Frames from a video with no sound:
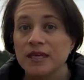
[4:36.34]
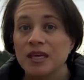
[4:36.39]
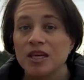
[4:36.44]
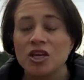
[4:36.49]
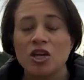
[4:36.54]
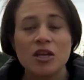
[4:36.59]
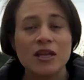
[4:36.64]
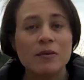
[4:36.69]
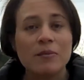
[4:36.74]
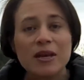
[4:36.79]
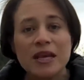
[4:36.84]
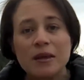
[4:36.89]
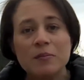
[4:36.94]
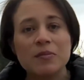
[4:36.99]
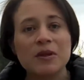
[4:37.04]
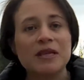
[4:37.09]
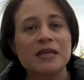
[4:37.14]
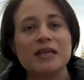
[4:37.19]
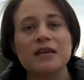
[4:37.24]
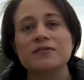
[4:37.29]
You know, limiting
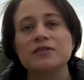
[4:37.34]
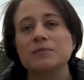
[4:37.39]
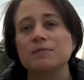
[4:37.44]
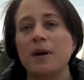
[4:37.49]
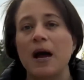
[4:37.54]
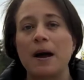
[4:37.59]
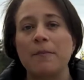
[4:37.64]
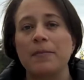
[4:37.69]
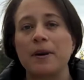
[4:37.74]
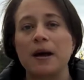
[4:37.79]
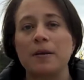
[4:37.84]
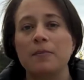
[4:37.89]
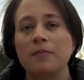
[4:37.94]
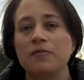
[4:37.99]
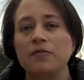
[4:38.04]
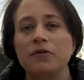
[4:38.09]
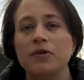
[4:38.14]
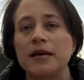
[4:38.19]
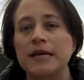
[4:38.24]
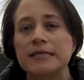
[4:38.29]
beliefs pop up
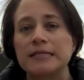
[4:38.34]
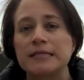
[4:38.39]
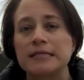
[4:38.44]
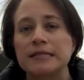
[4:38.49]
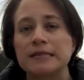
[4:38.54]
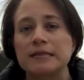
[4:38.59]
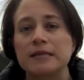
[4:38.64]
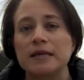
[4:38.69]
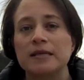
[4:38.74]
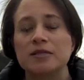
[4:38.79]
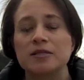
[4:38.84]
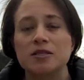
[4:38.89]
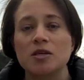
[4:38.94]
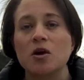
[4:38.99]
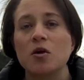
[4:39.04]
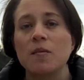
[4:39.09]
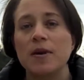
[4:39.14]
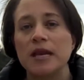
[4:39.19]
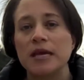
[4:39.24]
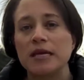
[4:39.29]
for us in
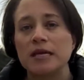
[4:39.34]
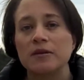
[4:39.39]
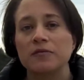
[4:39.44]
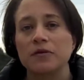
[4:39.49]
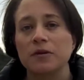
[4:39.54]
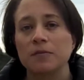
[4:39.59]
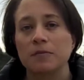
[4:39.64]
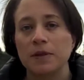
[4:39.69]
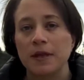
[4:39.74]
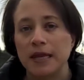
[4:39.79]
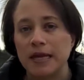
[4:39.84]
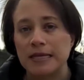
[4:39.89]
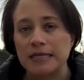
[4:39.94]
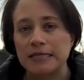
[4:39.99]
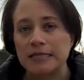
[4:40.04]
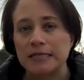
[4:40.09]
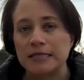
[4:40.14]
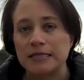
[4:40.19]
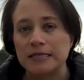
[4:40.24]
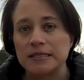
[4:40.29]
so many different
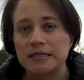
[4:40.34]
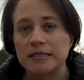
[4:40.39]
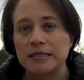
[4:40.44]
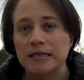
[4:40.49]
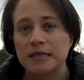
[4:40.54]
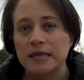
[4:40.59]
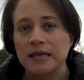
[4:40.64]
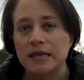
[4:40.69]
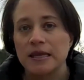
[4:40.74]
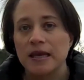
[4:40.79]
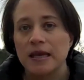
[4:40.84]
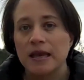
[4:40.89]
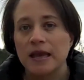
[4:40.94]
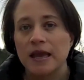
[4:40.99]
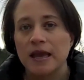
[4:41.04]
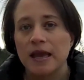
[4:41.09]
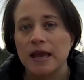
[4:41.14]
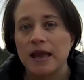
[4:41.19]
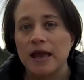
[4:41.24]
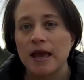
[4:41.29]
places.
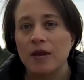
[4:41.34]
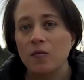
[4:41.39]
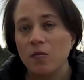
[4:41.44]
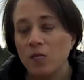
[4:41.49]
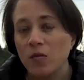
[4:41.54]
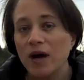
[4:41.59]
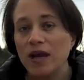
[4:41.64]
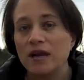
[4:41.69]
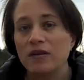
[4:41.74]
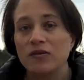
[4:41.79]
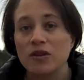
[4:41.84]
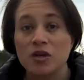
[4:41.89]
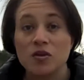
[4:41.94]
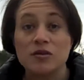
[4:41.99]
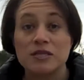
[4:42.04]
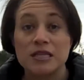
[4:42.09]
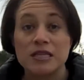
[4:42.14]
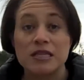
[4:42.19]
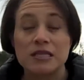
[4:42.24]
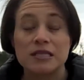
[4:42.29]
And one of
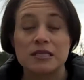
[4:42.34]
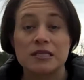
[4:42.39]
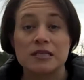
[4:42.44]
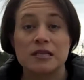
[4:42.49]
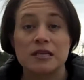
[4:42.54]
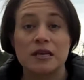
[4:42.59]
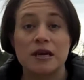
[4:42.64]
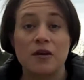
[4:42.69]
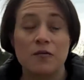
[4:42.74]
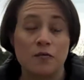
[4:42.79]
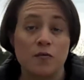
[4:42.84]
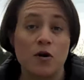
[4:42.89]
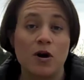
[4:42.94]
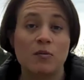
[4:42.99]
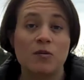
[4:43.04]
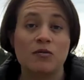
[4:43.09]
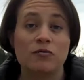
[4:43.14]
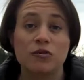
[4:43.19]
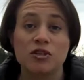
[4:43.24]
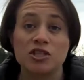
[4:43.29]
those is a
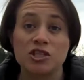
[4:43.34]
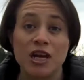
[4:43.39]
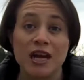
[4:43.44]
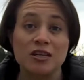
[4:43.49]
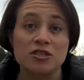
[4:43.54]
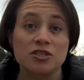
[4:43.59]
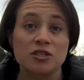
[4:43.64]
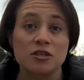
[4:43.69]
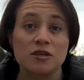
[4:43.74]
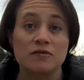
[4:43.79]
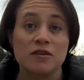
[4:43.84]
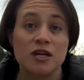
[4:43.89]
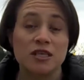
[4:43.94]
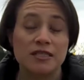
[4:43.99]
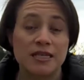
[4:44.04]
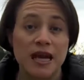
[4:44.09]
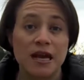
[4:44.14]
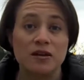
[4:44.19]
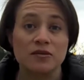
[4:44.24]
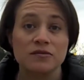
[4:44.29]
form of rejection of
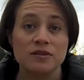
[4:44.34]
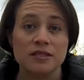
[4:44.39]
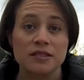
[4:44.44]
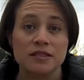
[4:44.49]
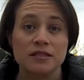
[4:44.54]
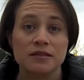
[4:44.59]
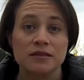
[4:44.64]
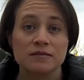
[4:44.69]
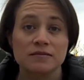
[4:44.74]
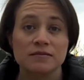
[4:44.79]
ourselves.